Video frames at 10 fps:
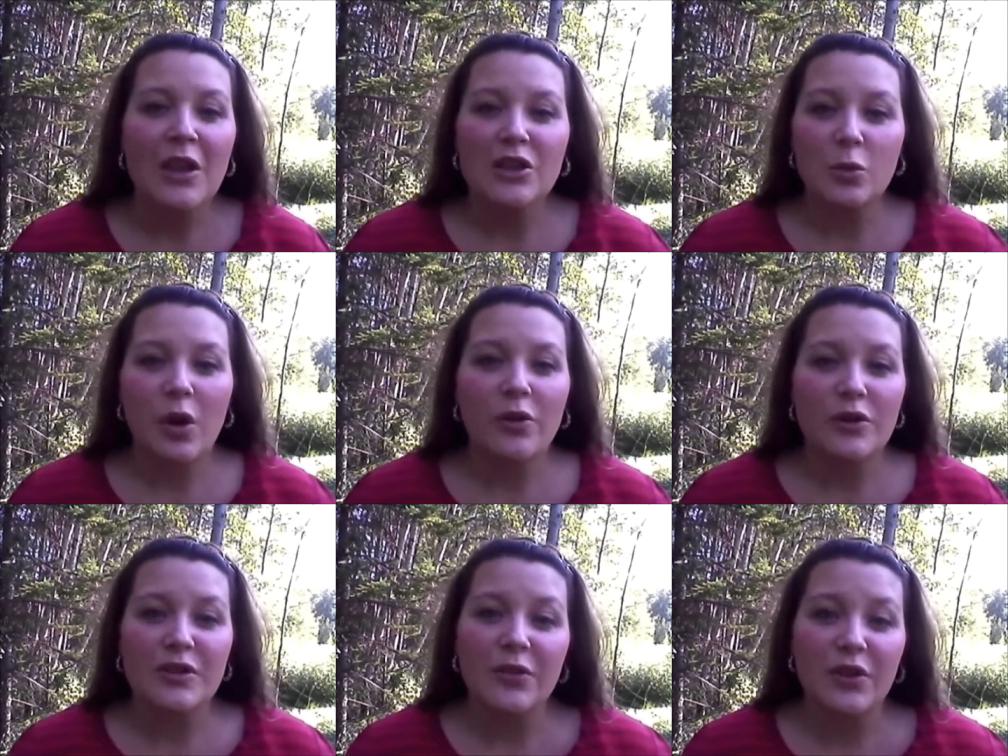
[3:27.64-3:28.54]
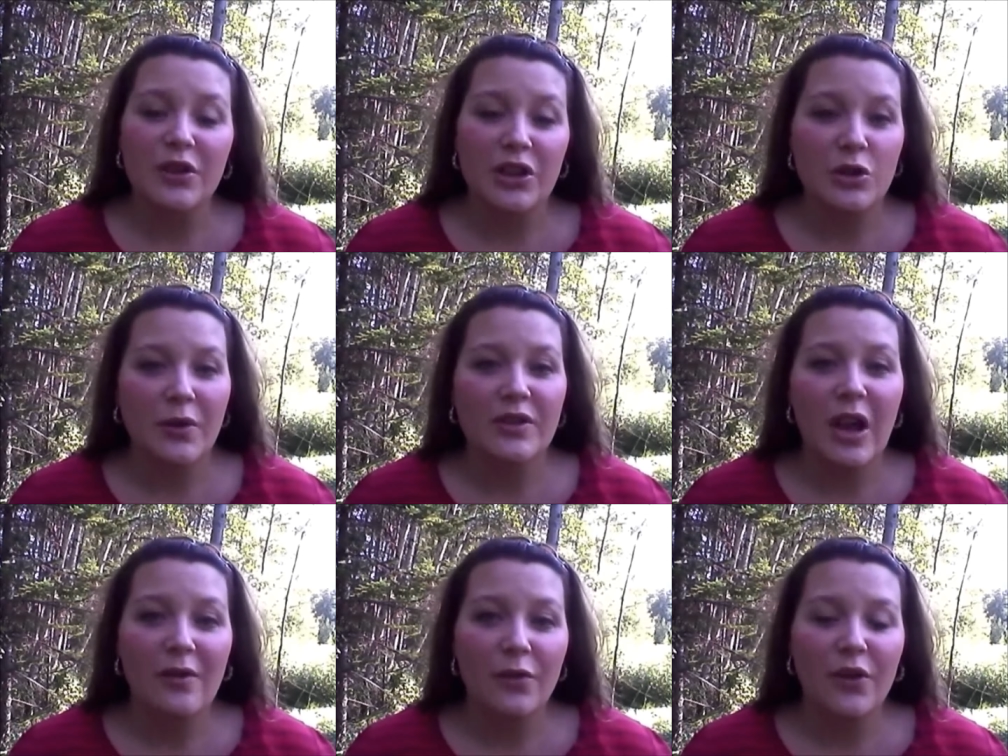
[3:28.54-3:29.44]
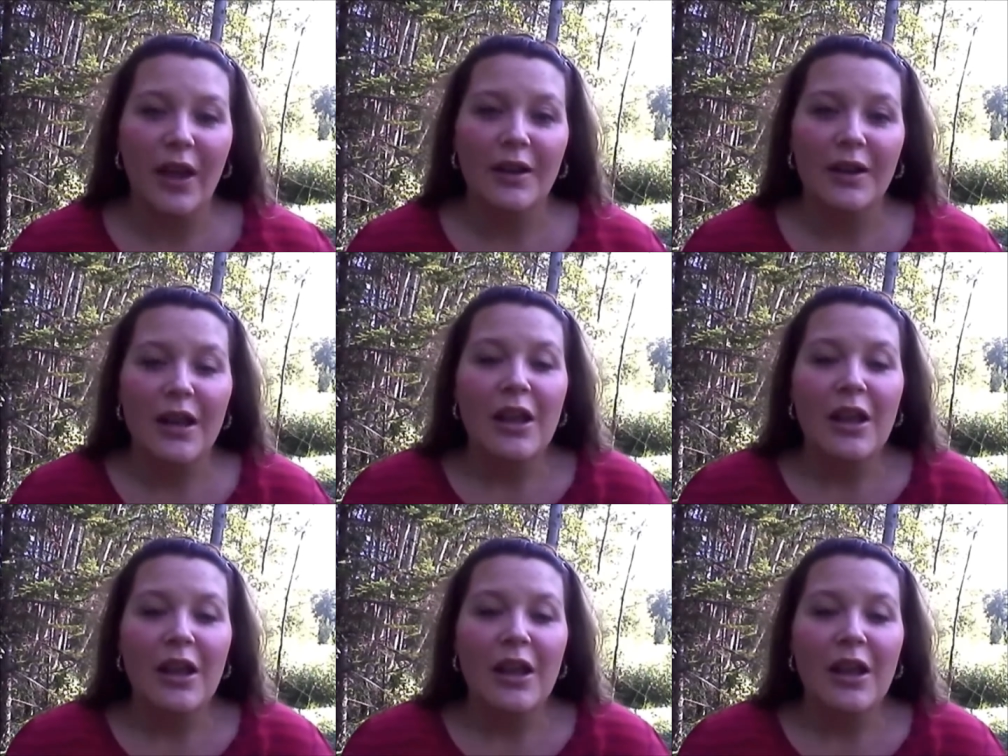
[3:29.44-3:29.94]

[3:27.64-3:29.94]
So all those different things, you have time for that.